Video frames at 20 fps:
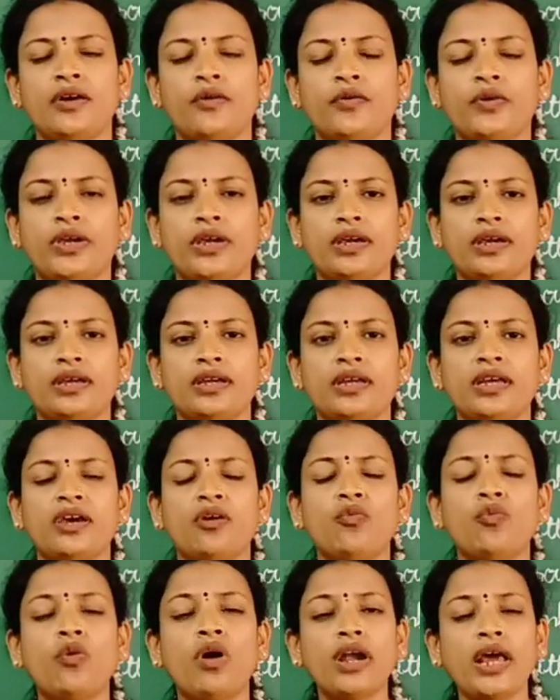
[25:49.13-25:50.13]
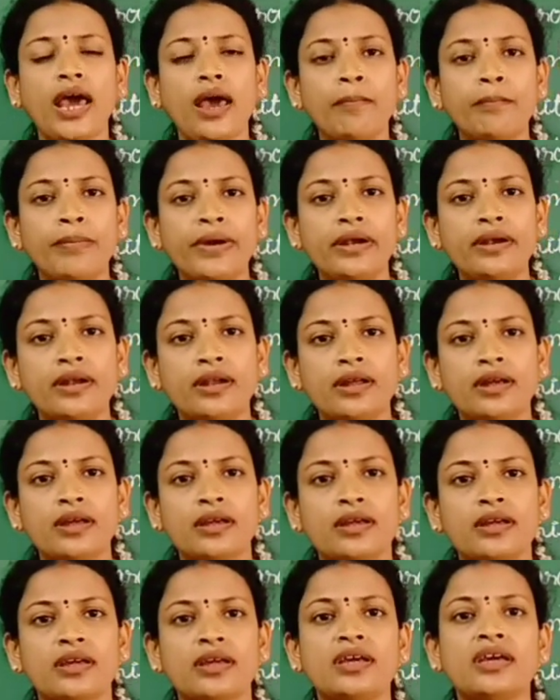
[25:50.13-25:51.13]
Okay, what happened?
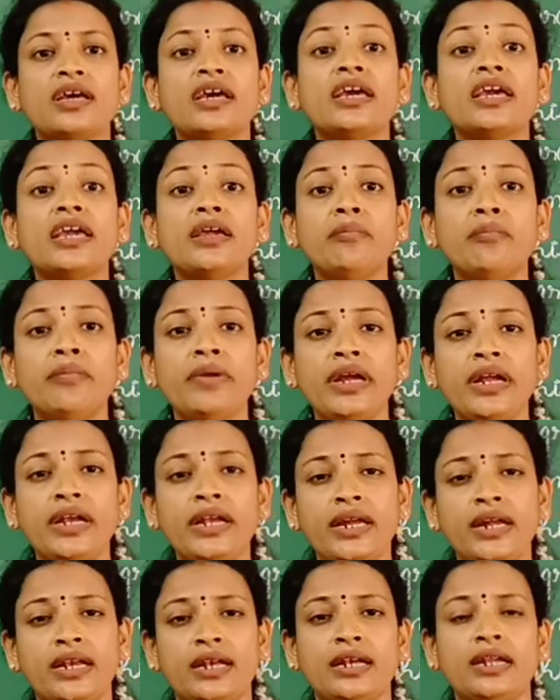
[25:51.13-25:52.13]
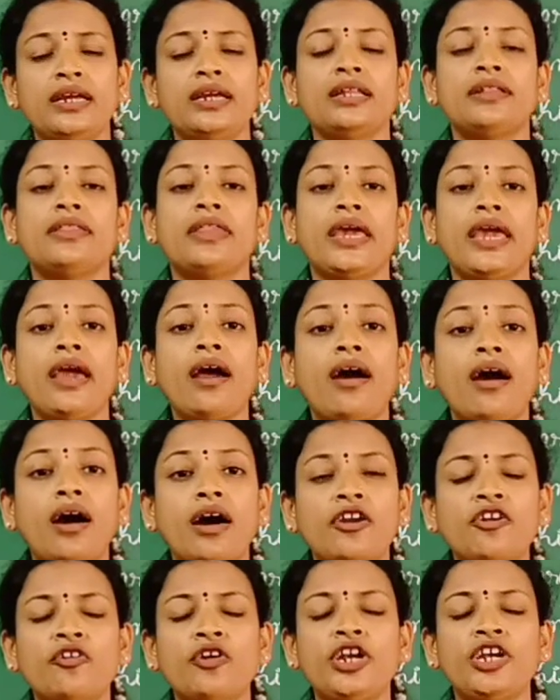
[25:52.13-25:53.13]
Immediately they
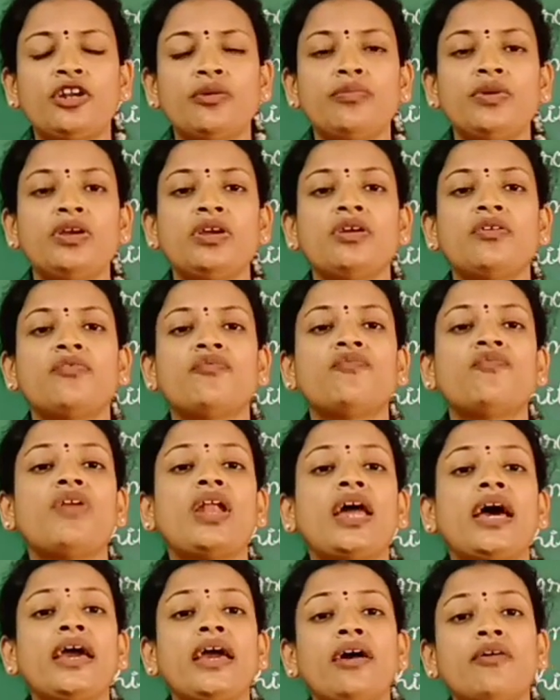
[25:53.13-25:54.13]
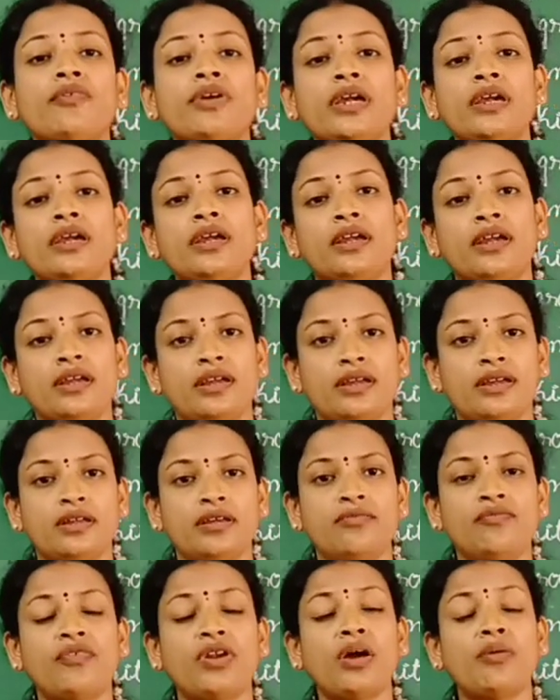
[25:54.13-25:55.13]
are going to be fly away
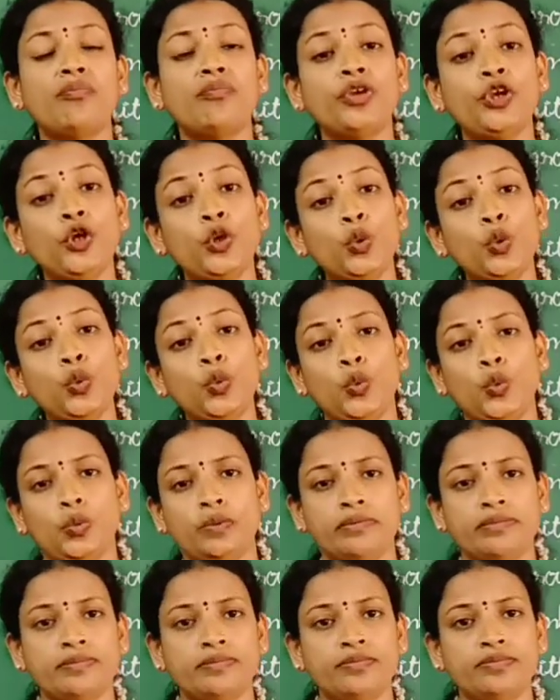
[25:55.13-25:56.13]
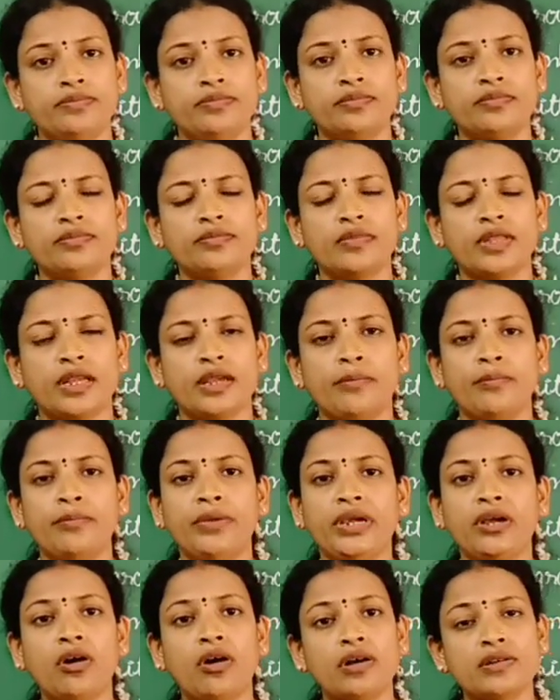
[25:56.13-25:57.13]
from you
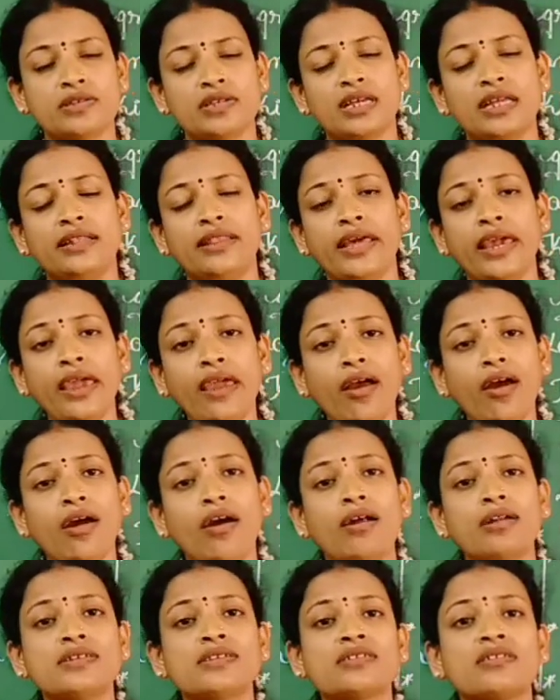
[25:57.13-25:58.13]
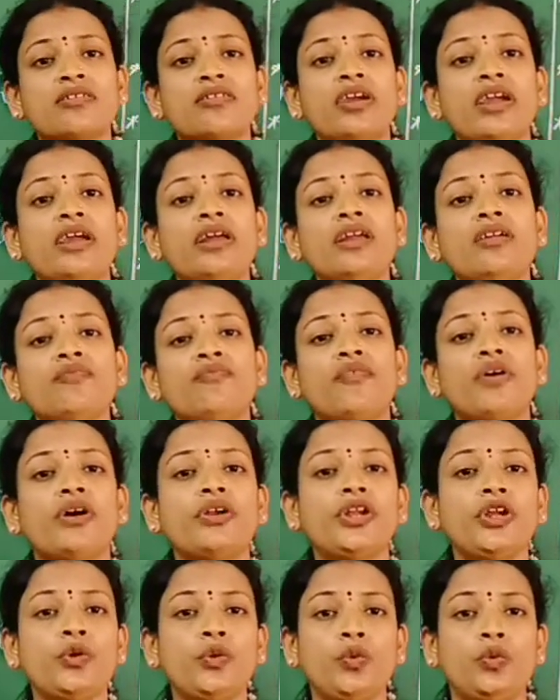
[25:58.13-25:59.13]
because they are spraying for
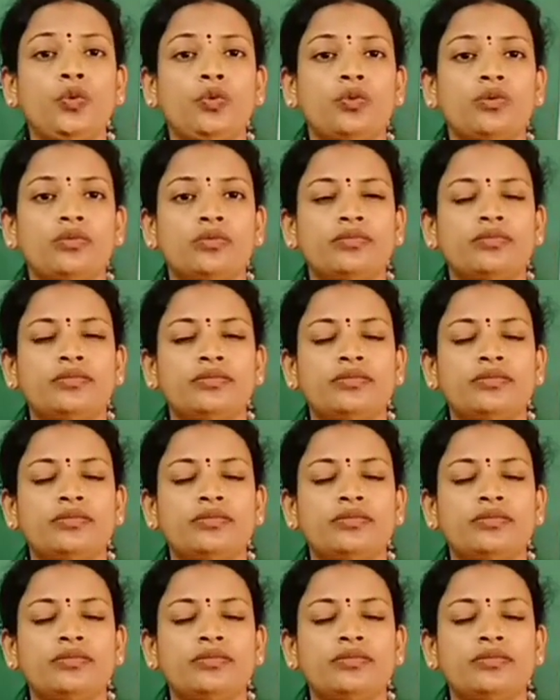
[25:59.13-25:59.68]
you.